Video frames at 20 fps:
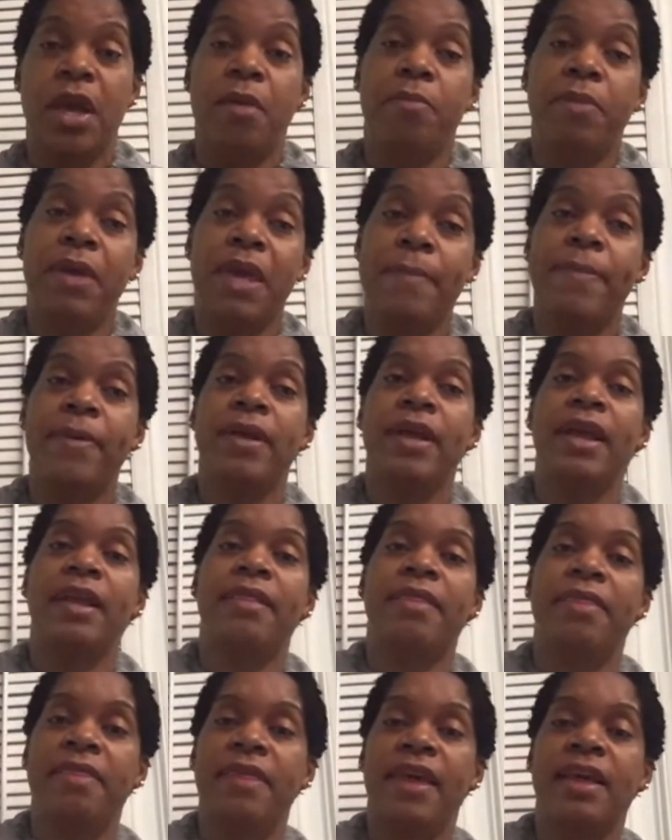people
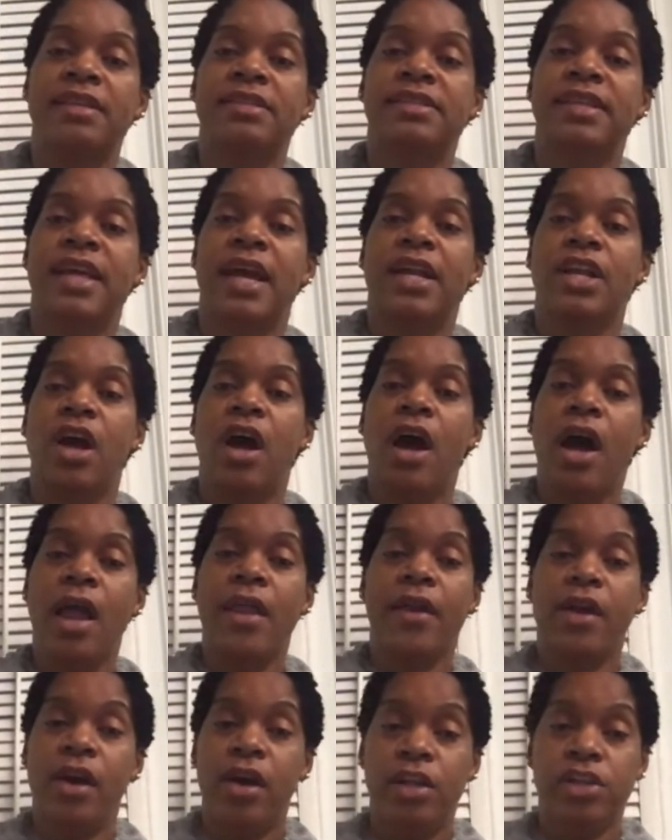eat things that
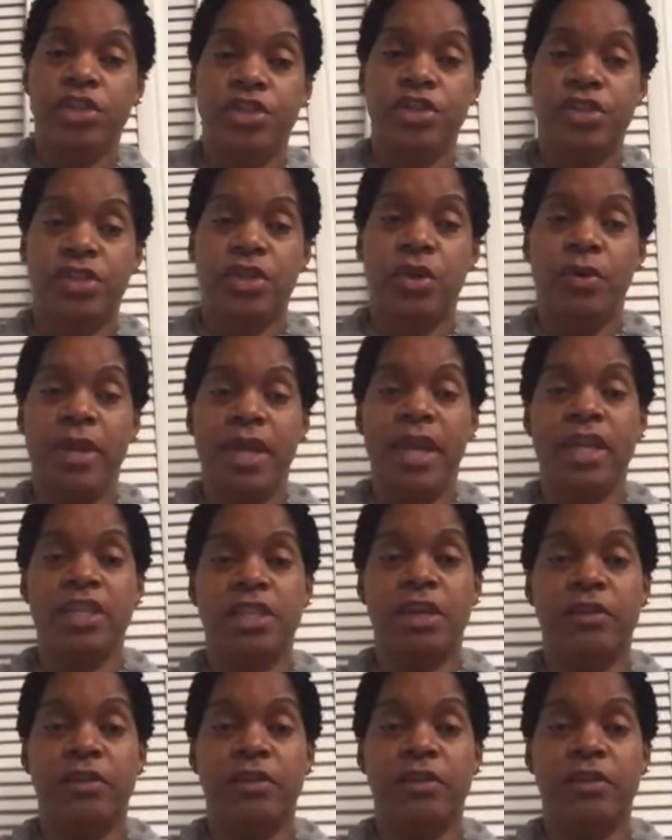other cultures don't eat.